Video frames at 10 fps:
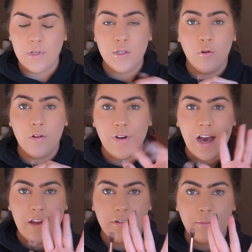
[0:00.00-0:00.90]

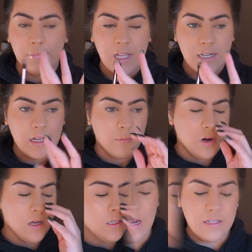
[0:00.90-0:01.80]
205 blending
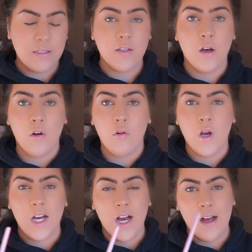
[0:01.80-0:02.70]
brush. Alright, so